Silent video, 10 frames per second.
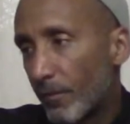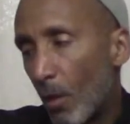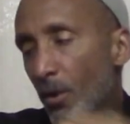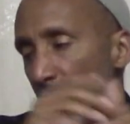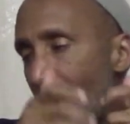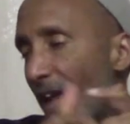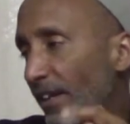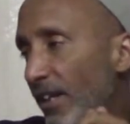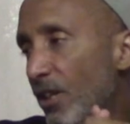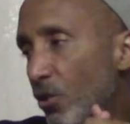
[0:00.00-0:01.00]
I mean, the
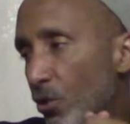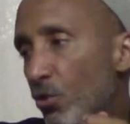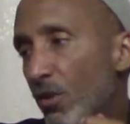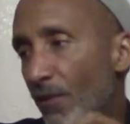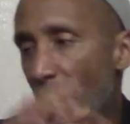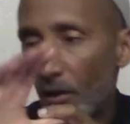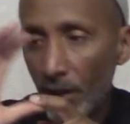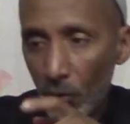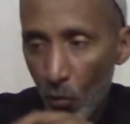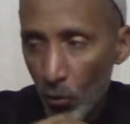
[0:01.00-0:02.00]
Malikis are usually
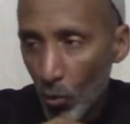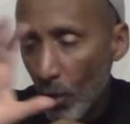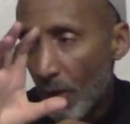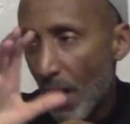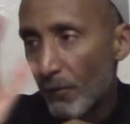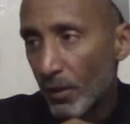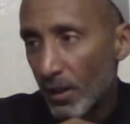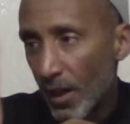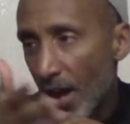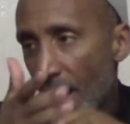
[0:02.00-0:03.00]
found in North
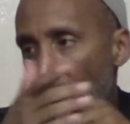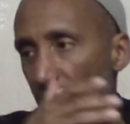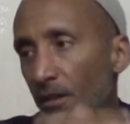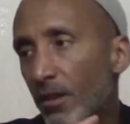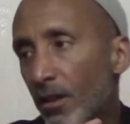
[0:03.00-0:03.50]
Africa and